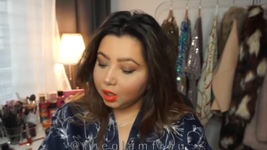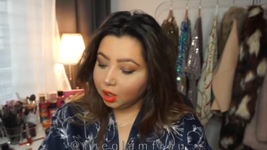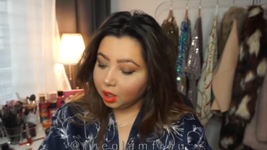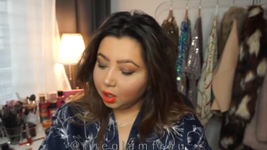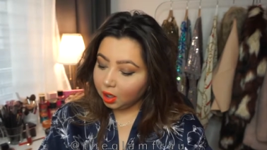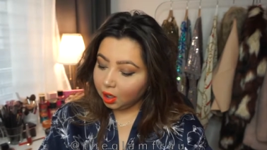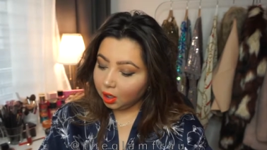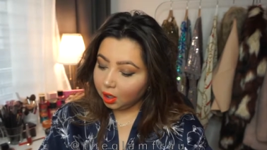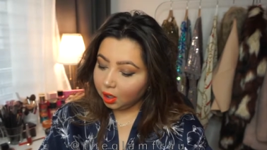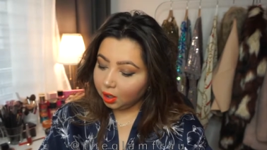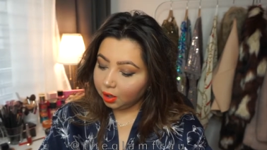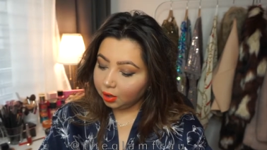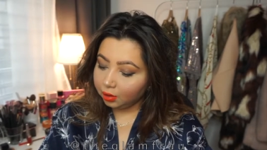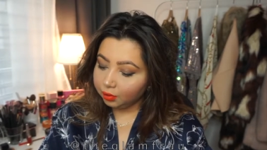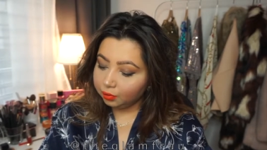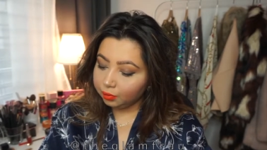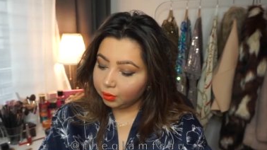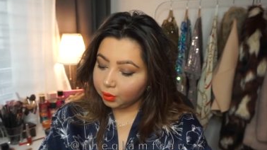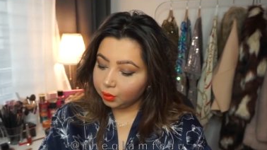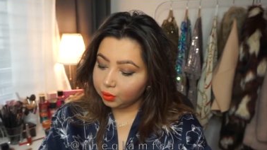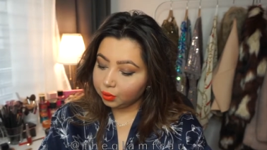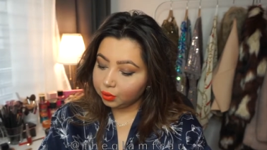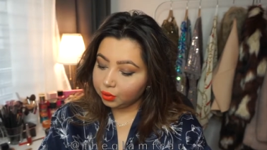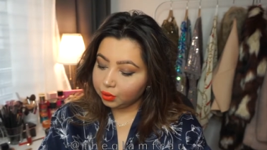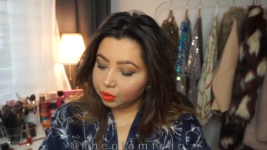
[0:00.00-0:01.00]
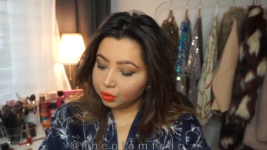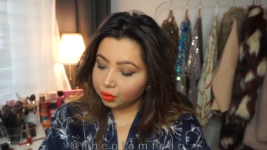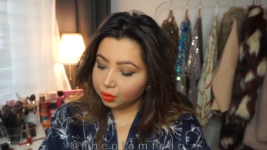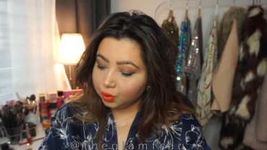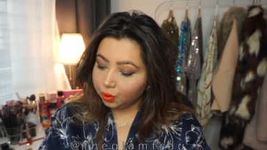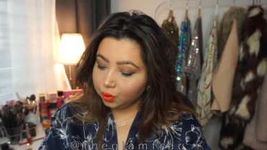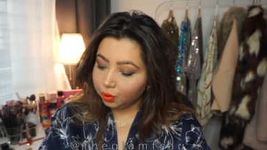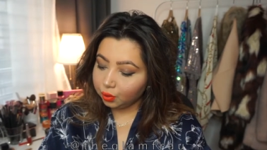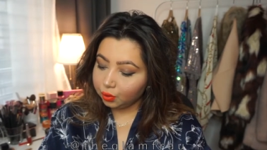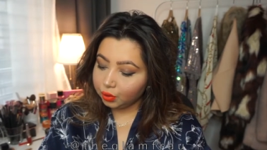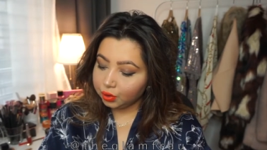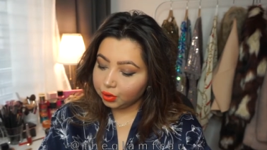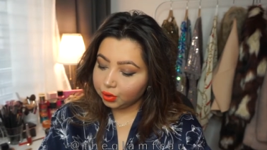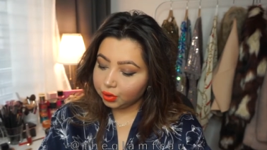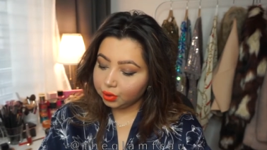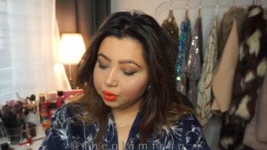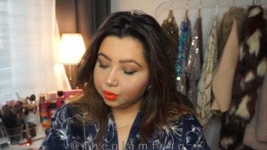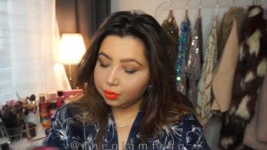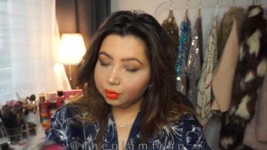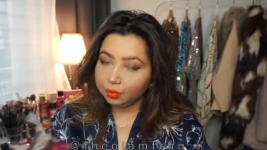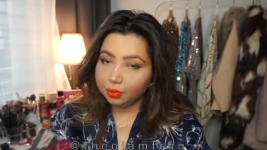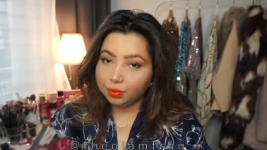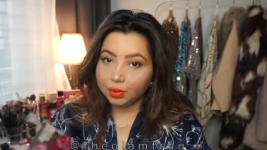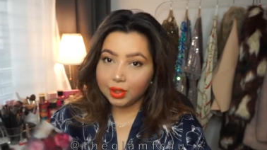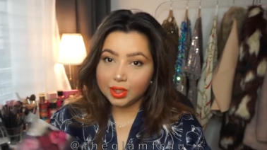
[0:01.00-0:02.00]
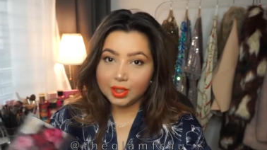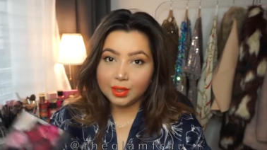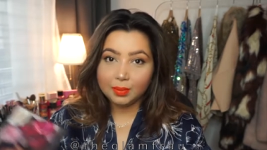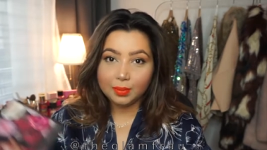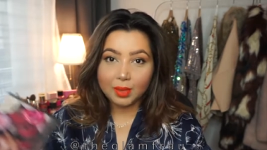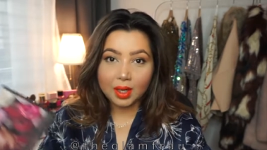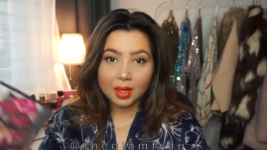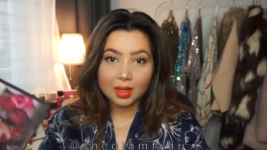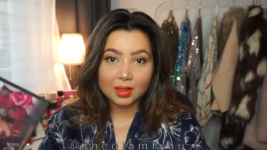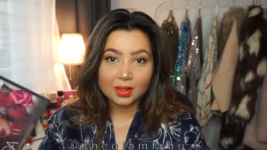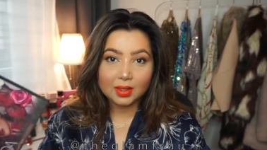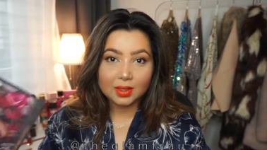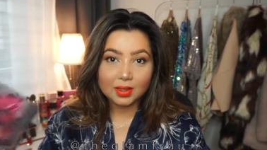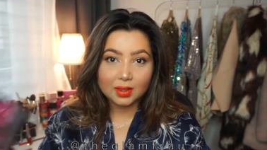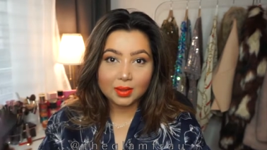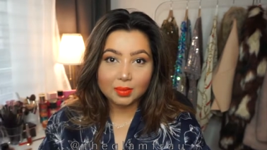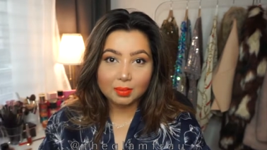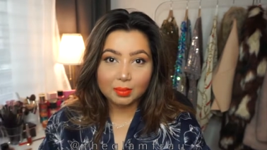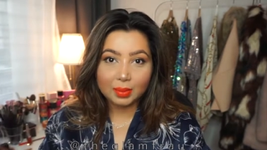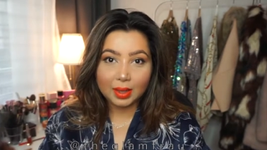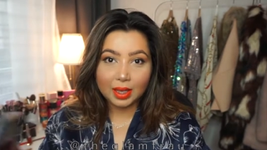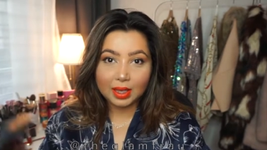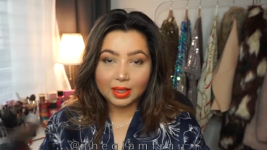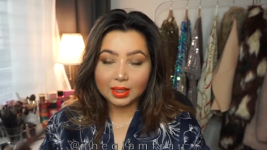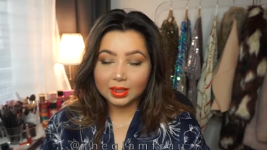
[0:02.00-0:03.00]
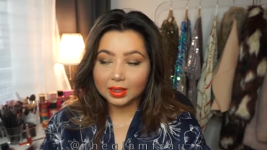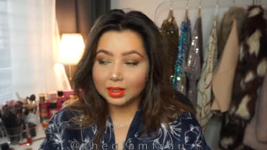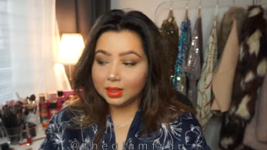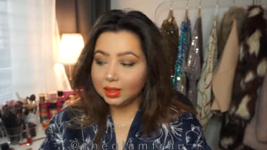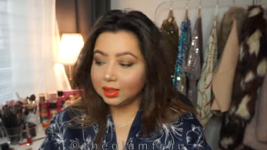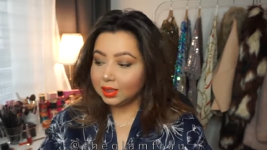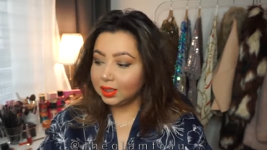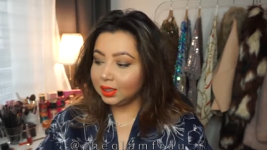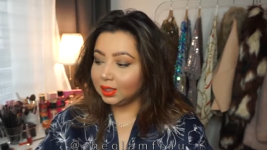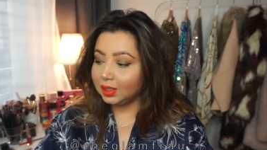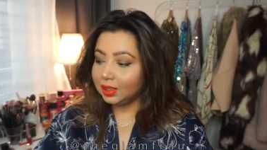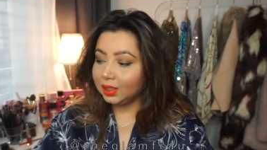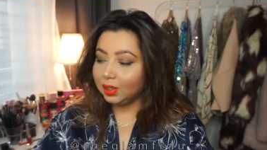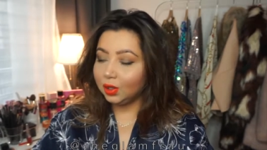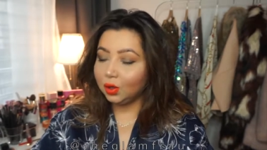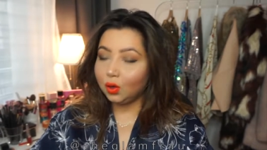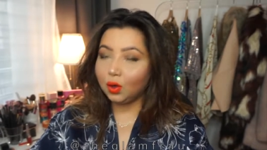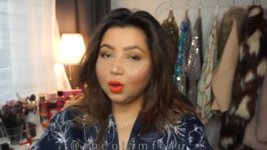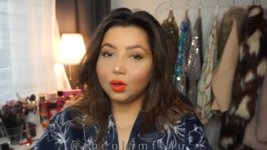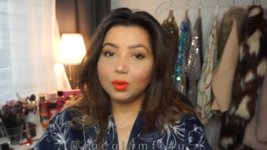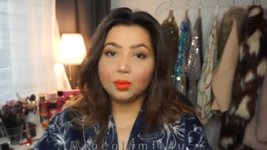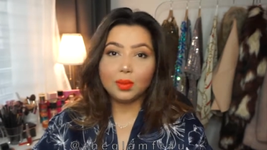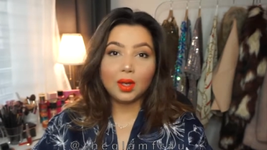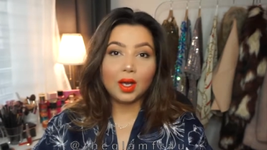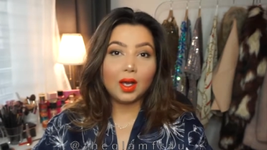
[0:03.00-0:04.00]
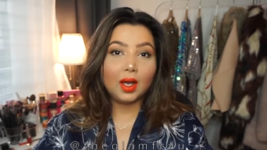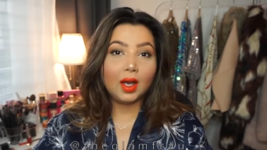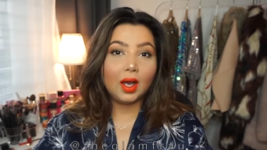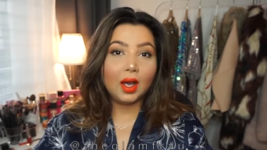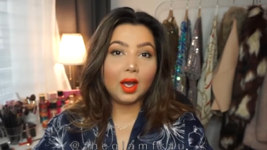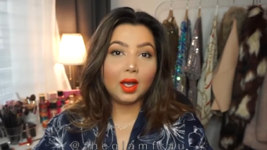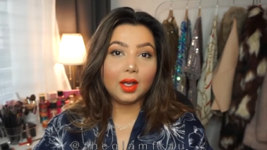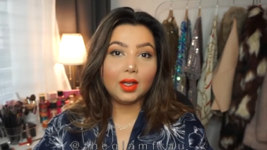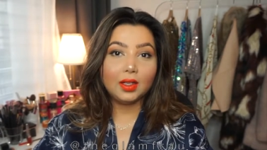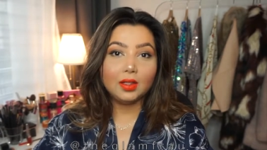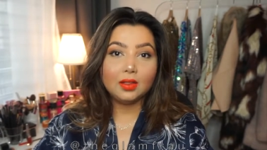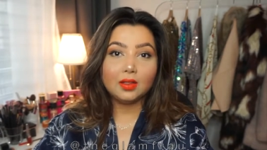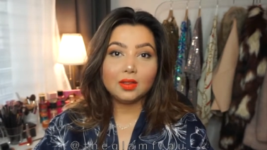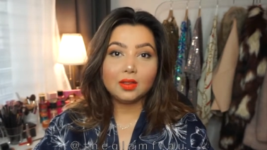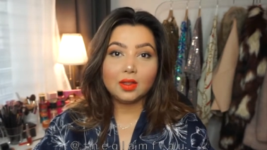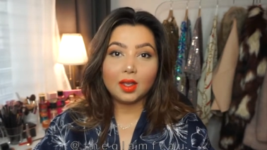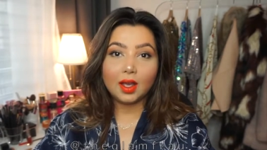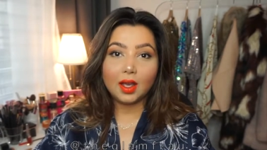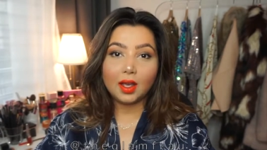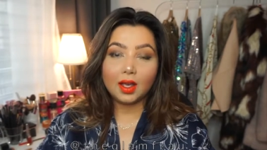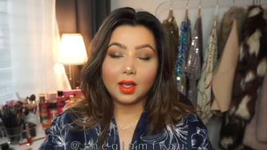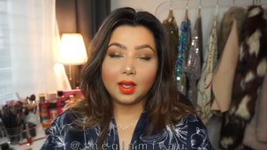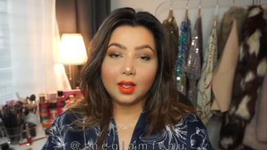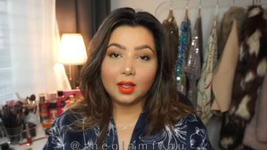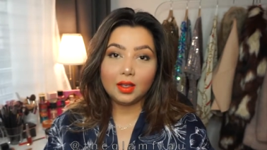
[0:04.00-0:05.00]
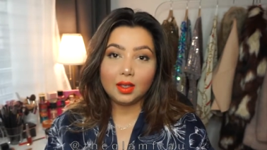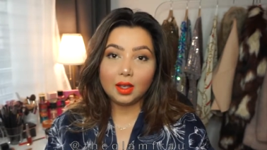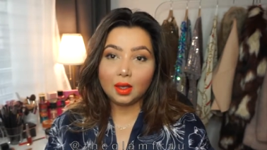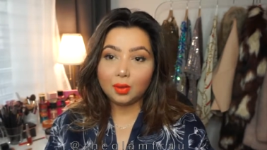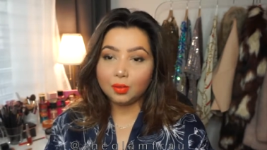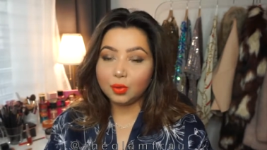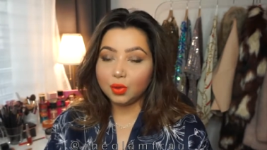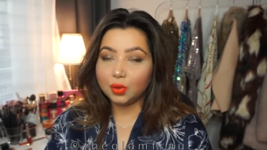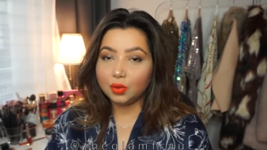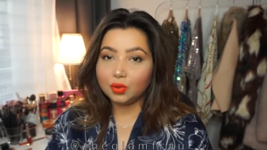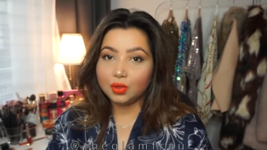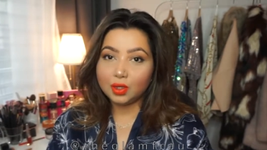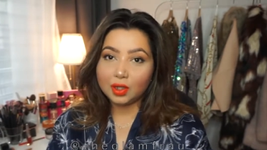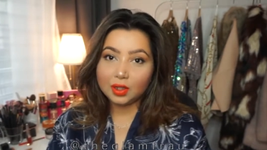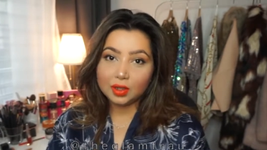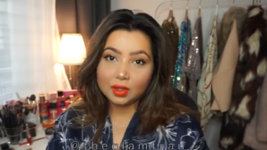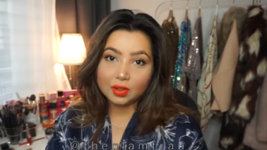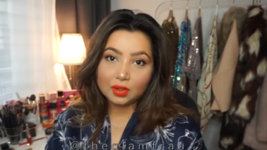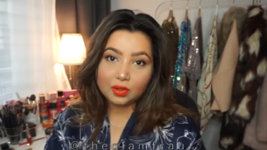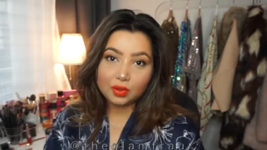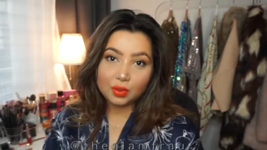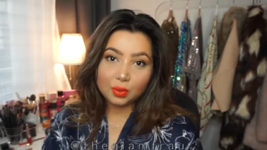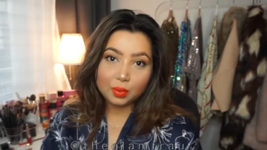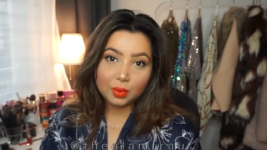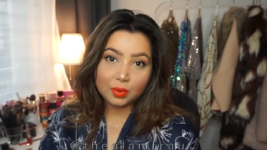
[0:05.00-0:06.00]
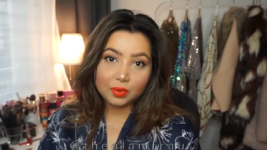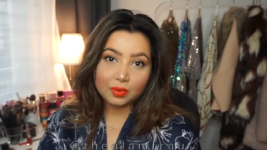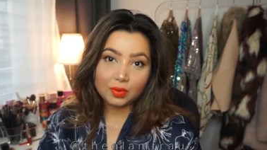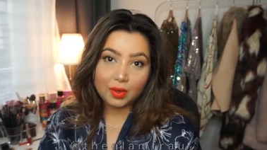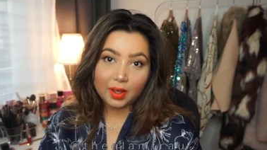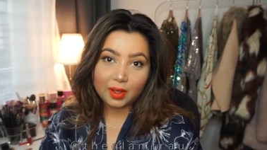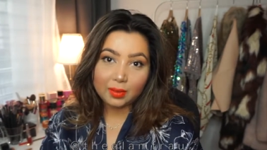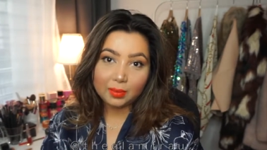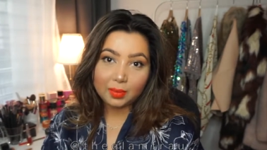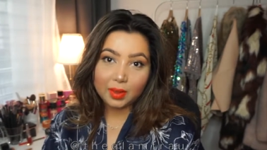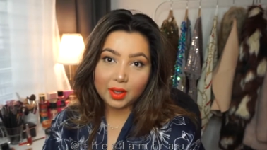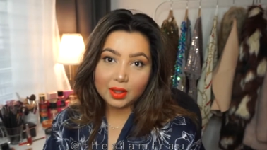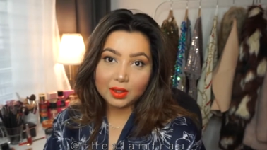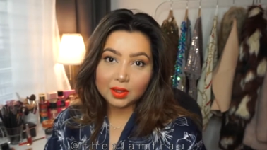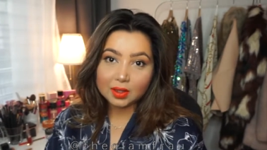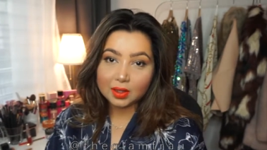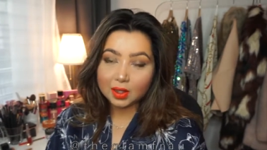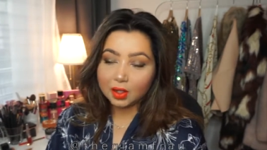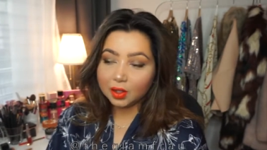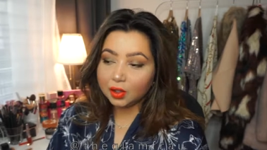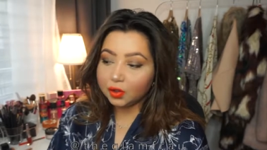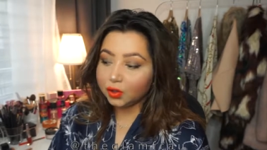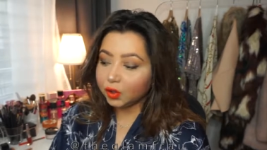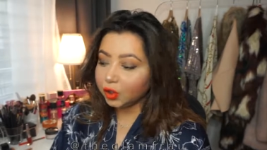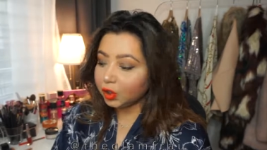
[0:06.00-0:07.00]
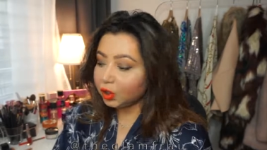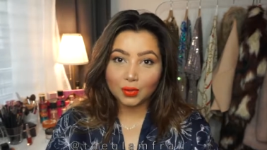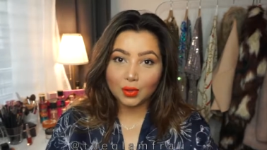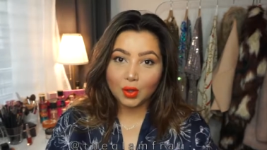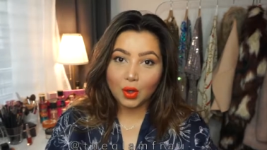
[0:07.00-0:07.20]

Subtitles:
Rose Gold Remastered palette on my eyes, and I'm using the Superfan mascara.